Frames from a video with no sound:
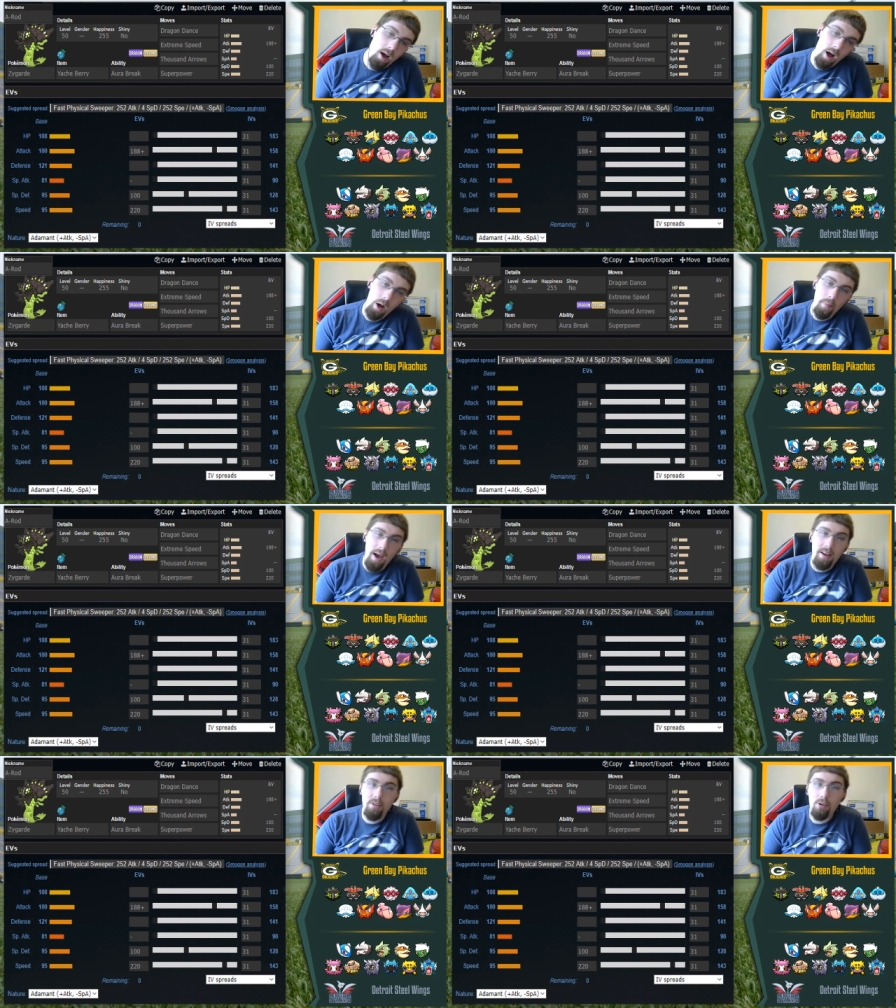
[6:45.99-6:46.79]
Um,
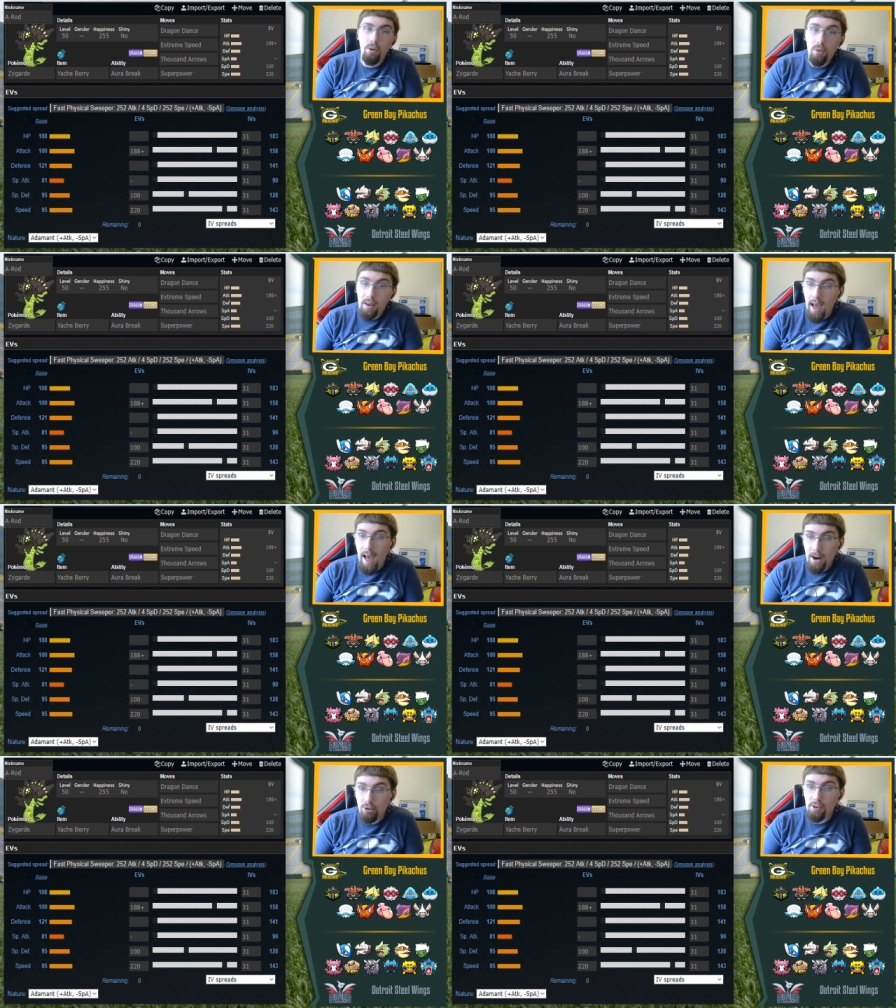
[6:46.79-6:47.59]
Excadrill can
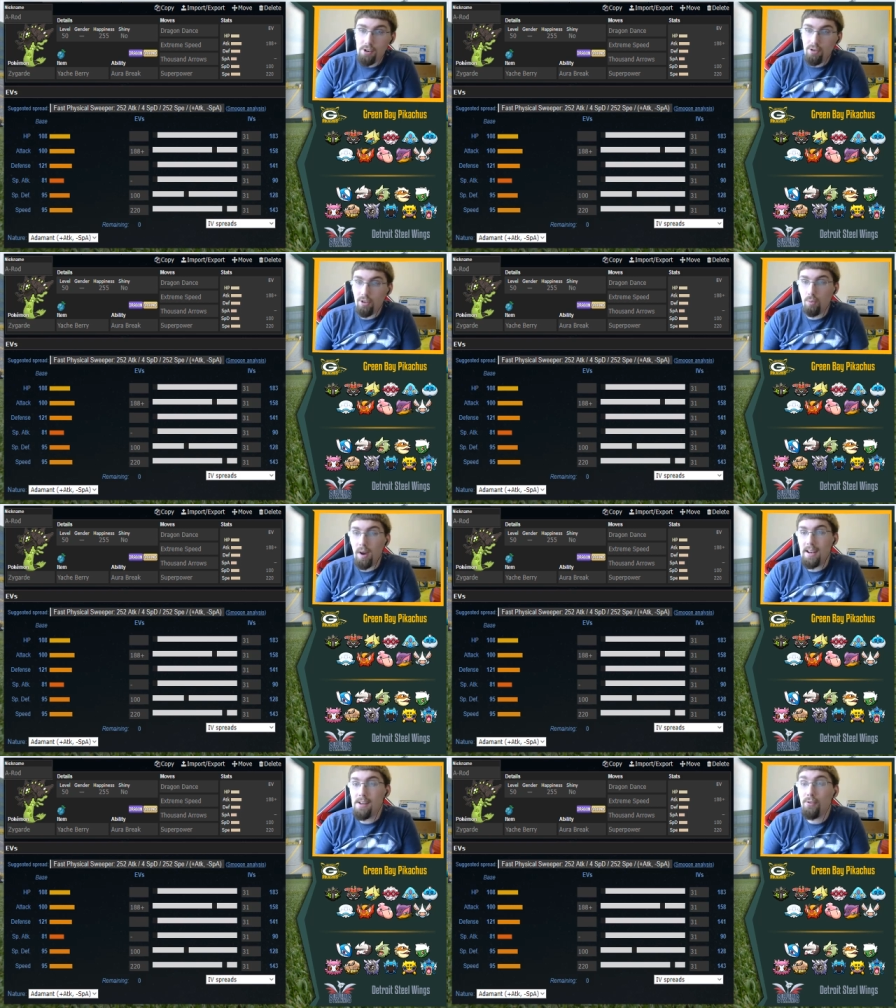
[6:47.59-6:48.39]
actually just
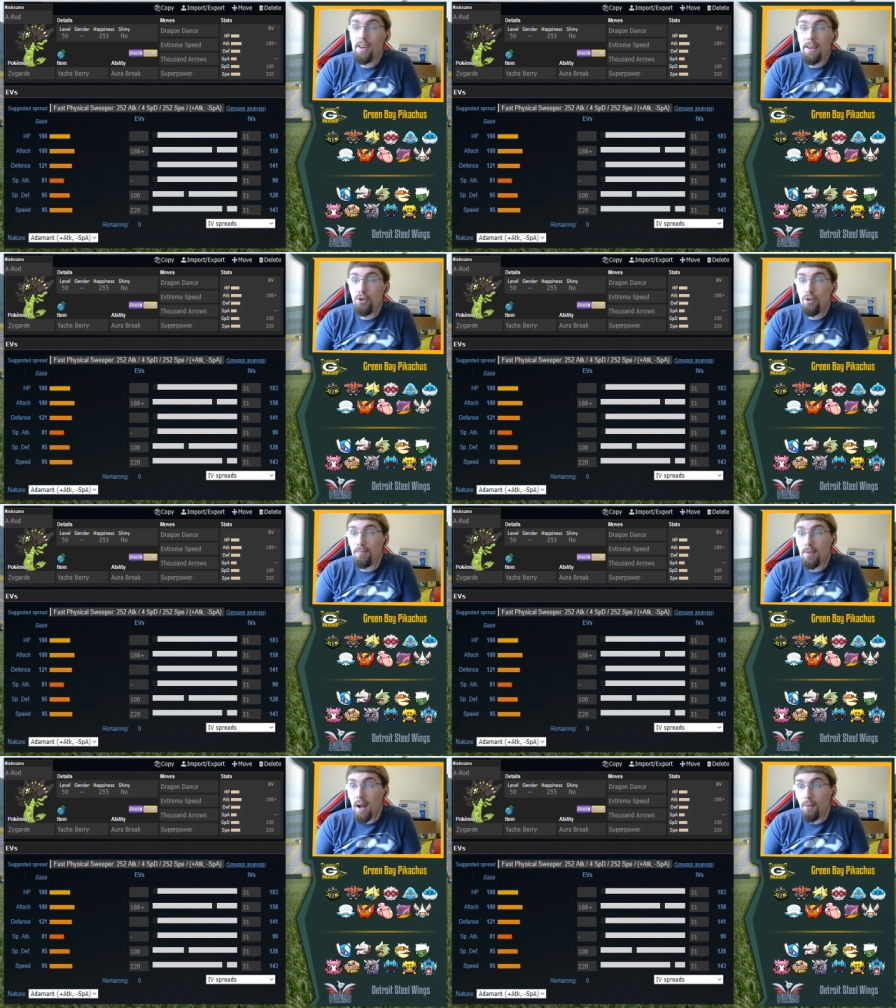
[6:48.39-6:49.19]
win. If he
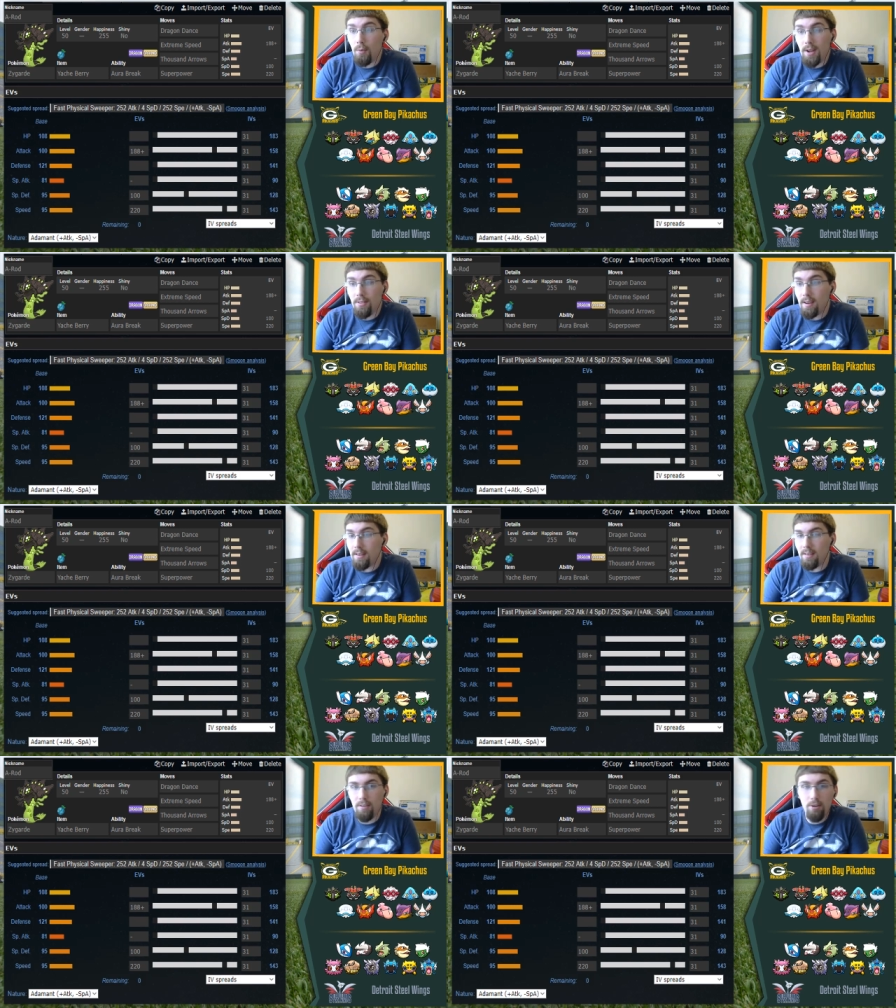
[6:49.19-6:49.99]
chips down the right
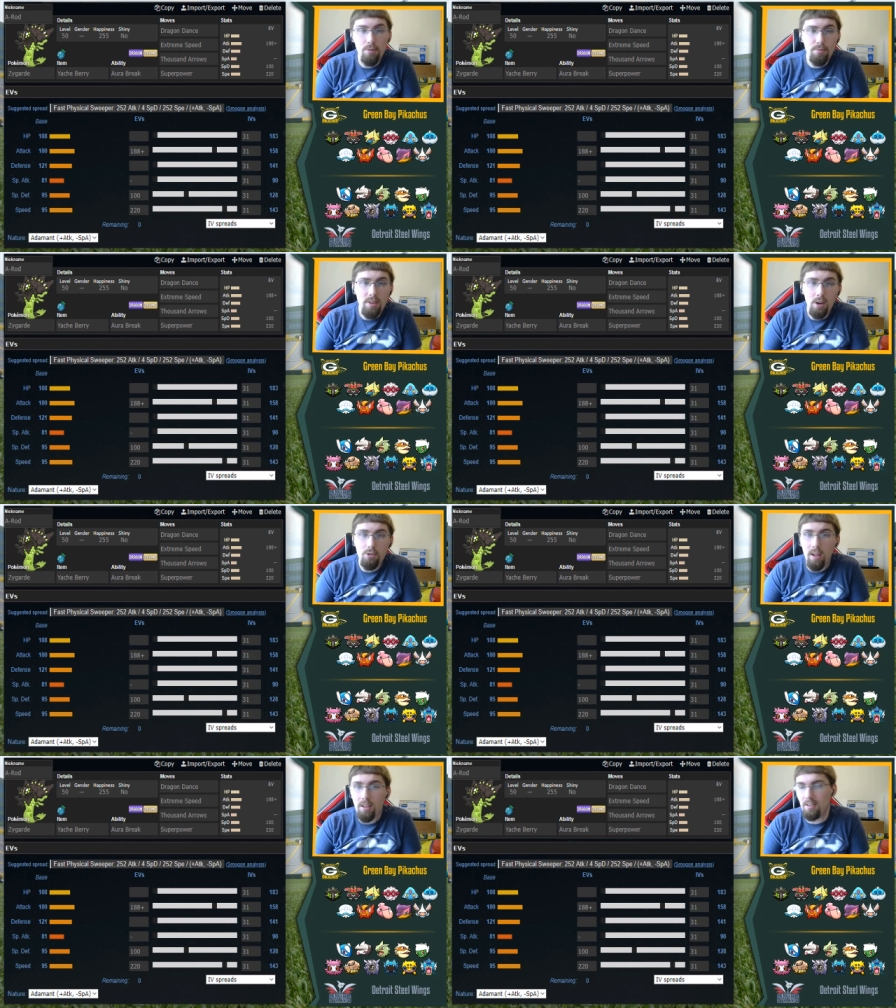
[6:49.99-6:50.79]
things, if he chips down
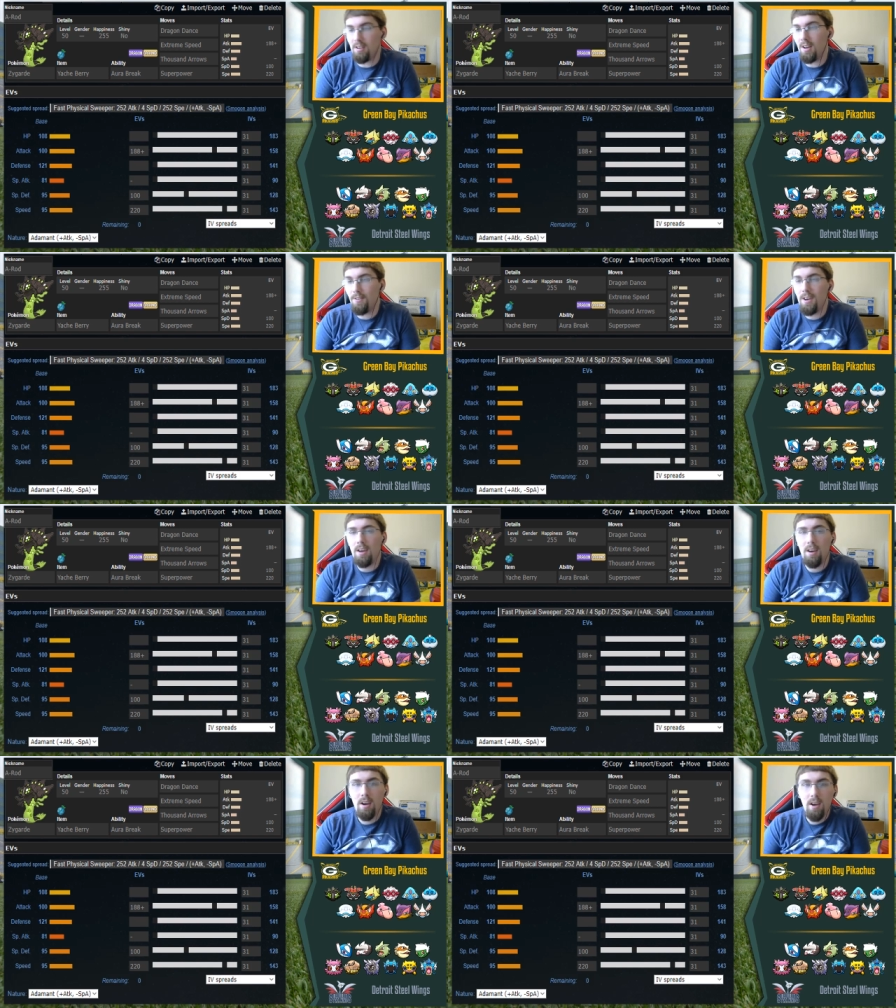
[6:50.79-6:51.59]
Jellicent, if he